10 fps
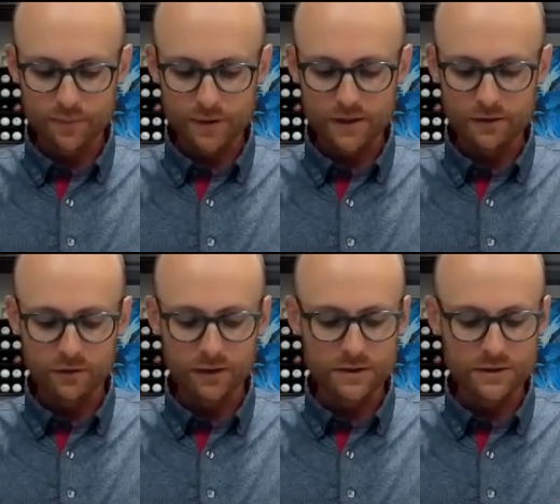from the
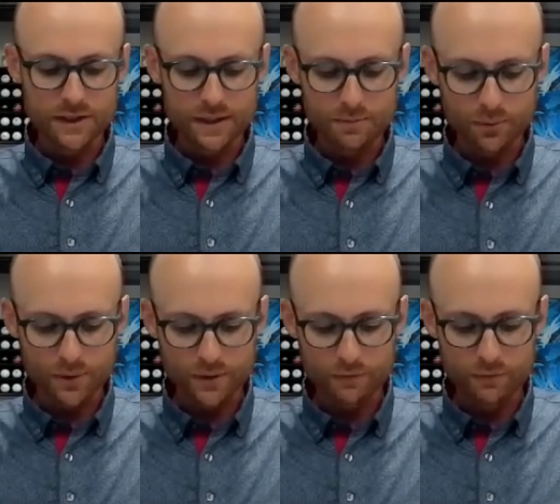integrator
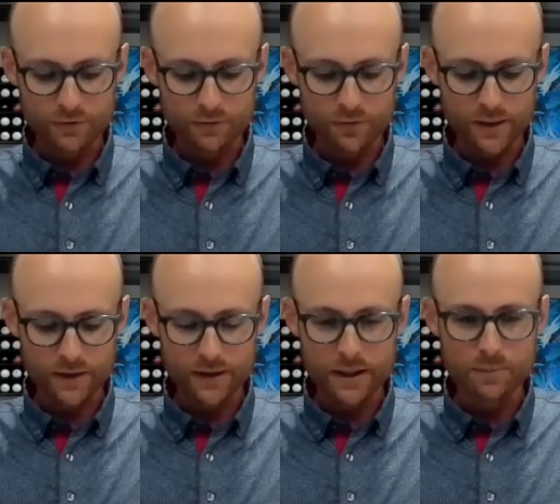standpoint, if if we
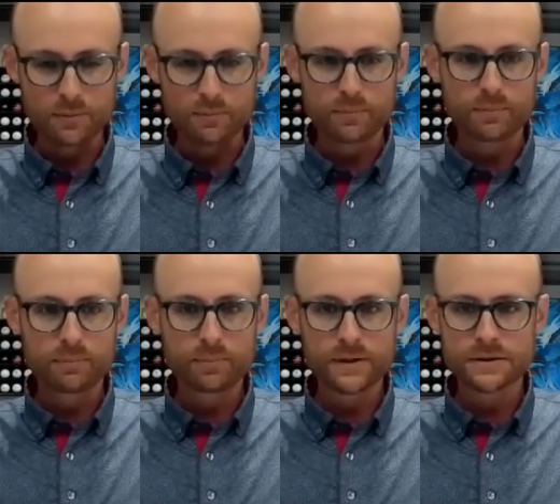had a couple
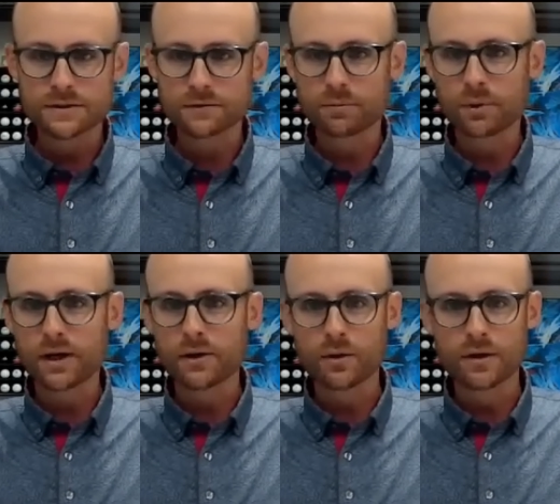pieces of
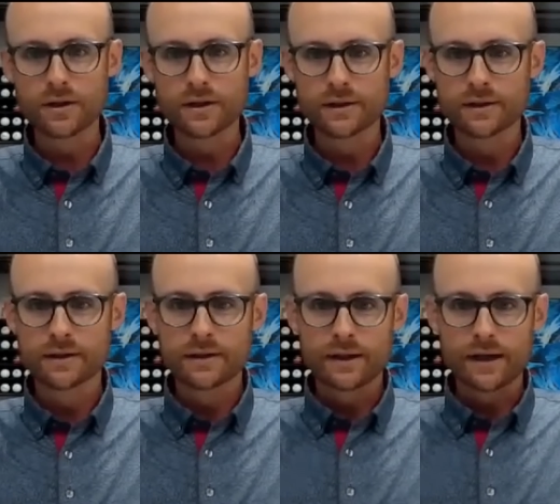priority
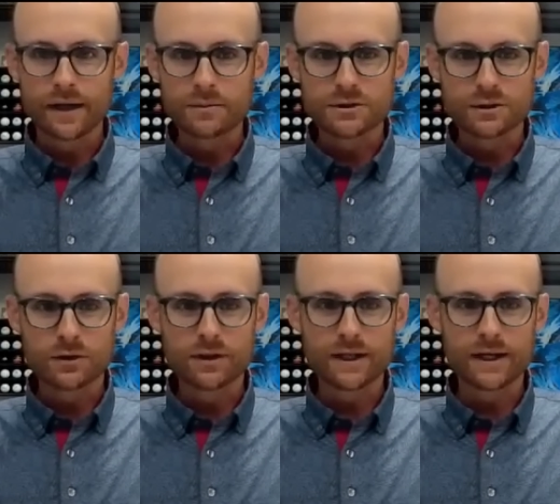items to
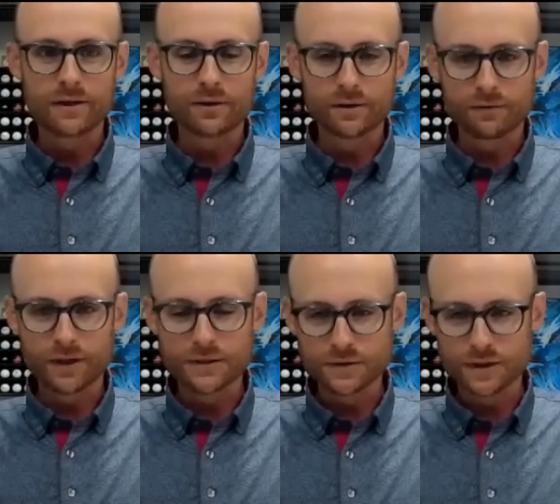look at or
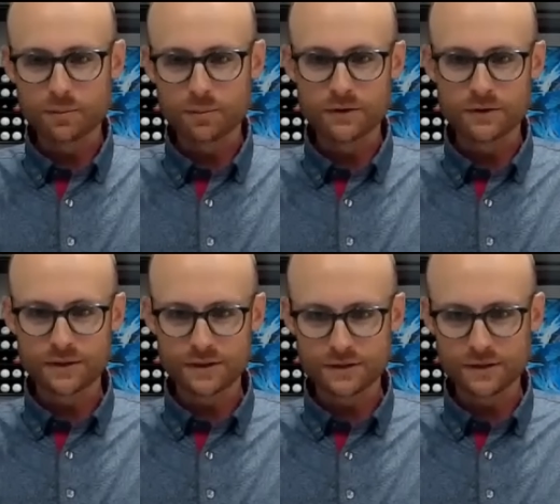advice for that
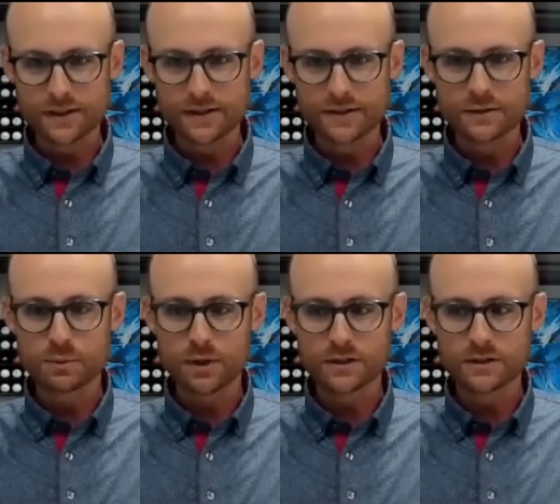person as they're getting this
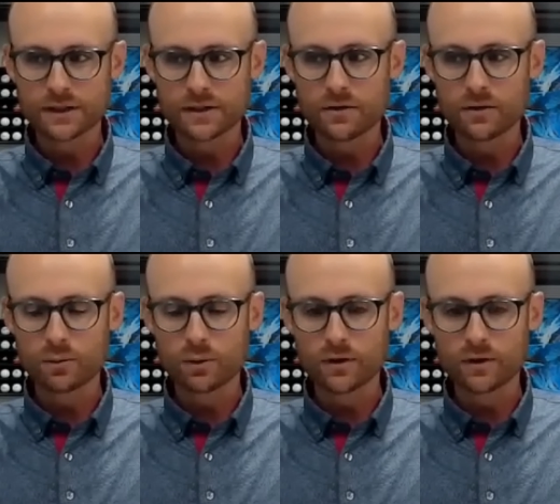project
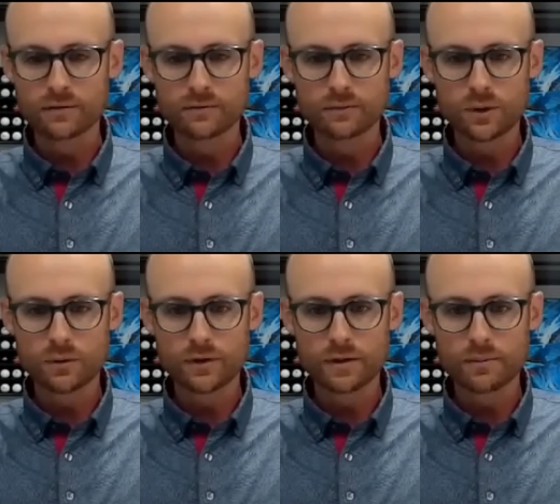going, what what
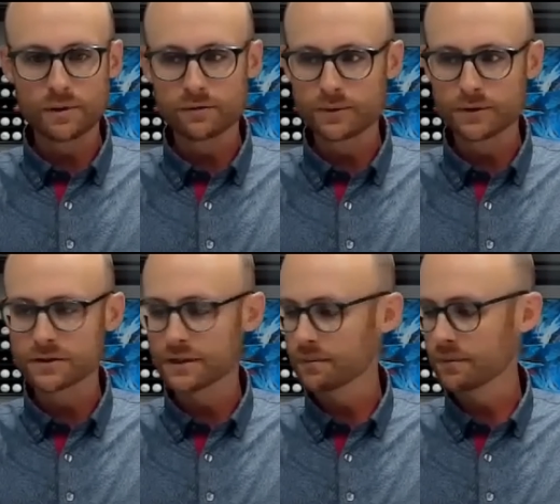would they be from your
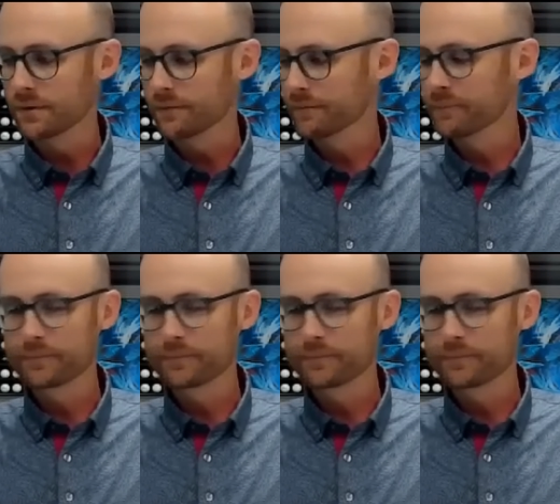standpoint?